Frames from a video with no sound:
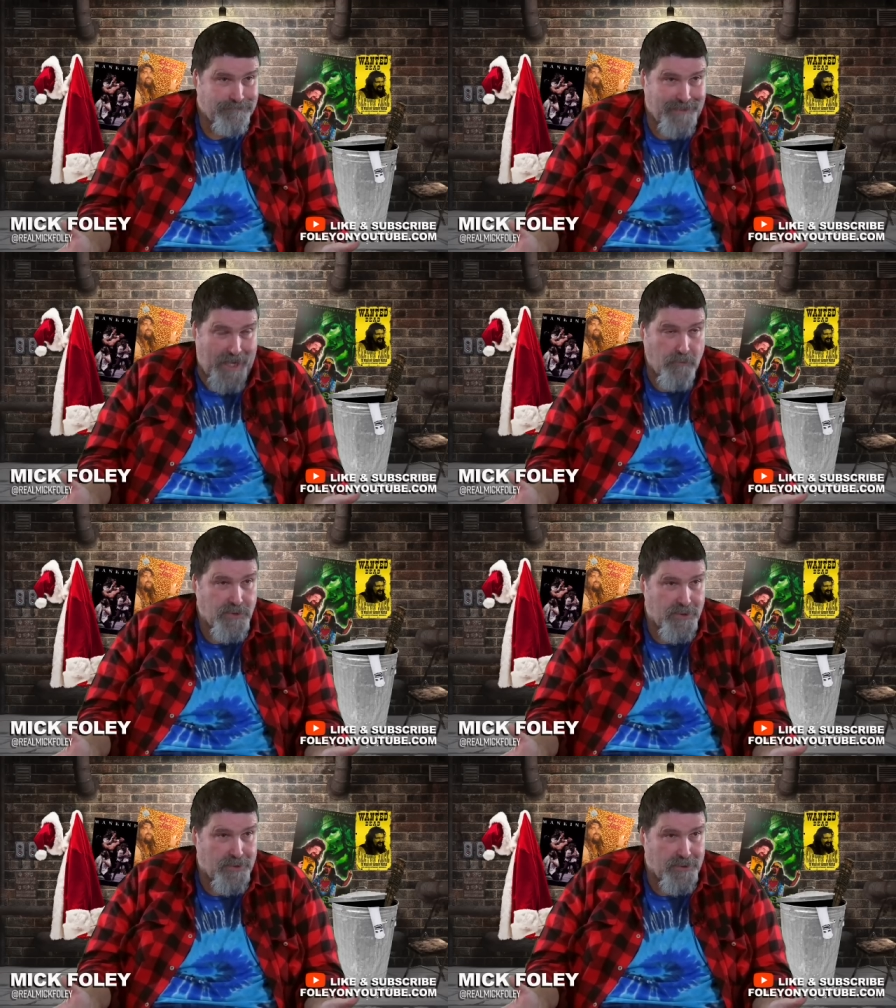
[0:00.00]

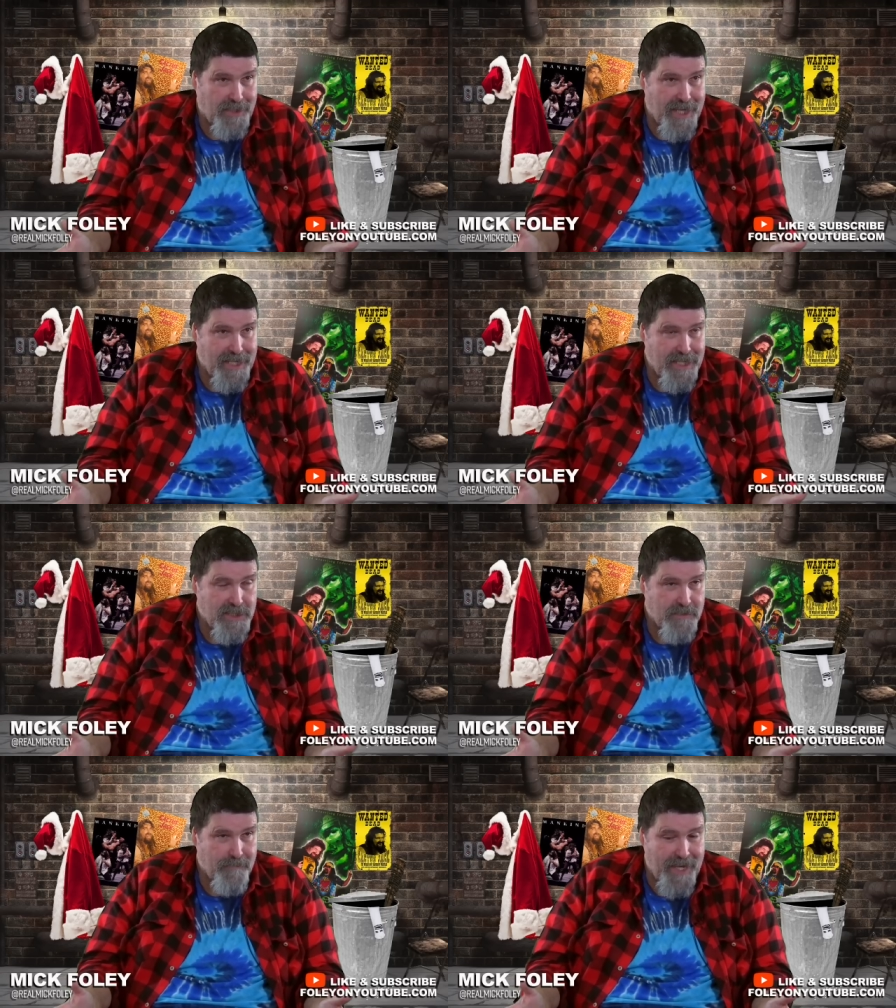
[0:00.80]
counselor. Like
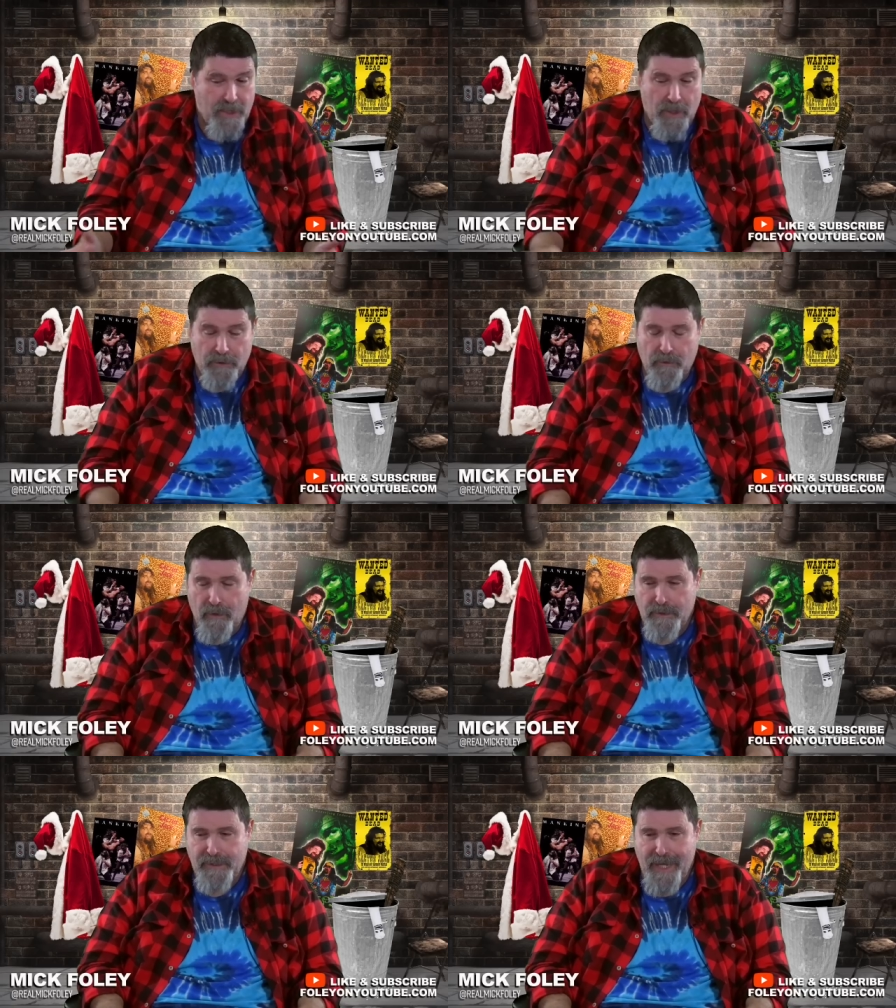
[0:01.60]
he'd spent a
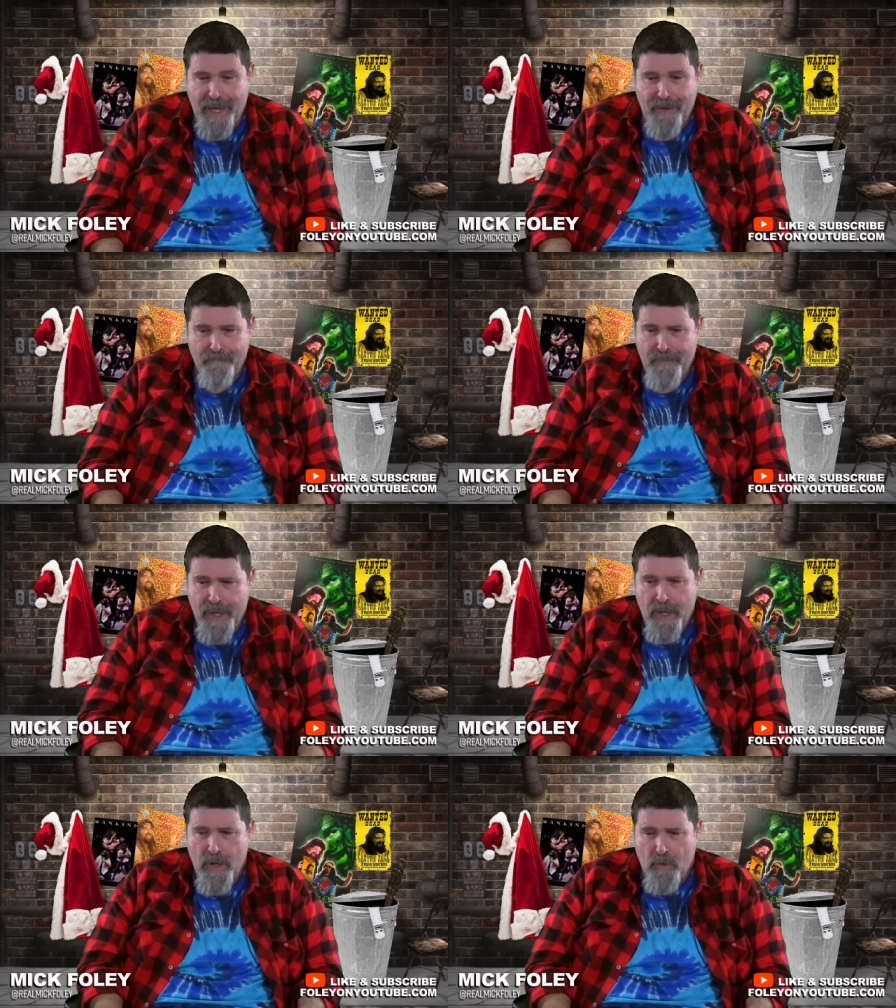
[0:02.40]
long time
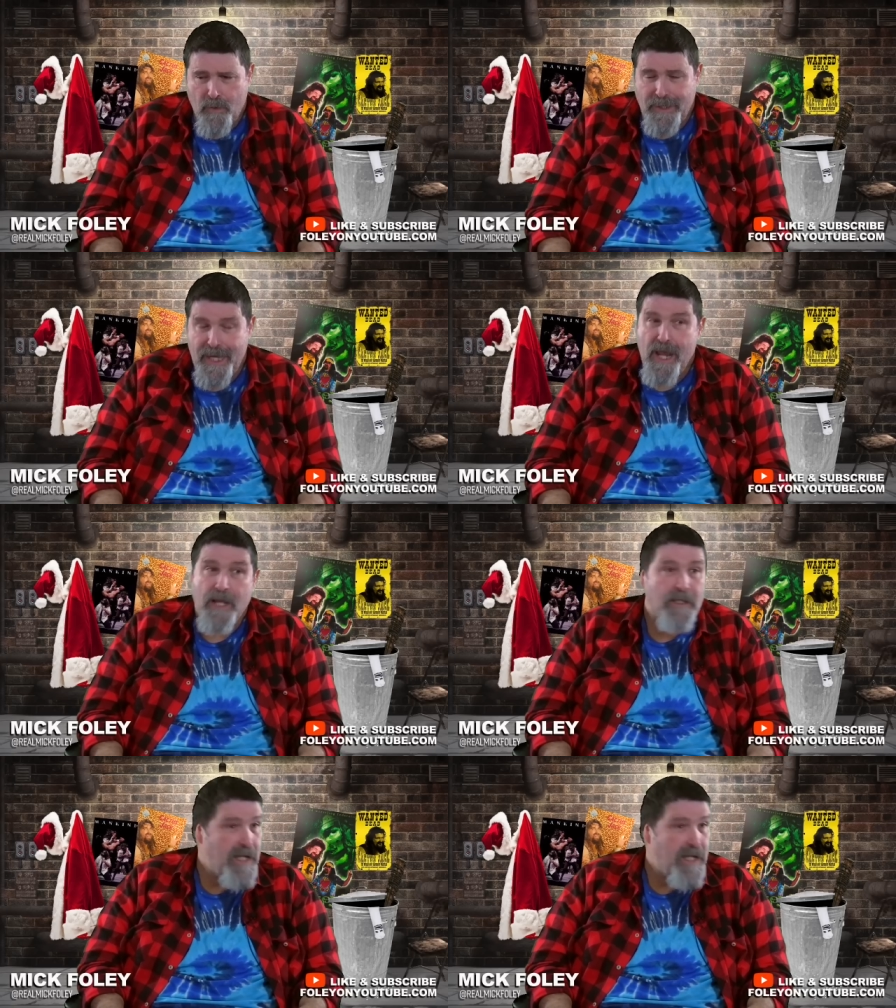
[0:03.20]
with Leon.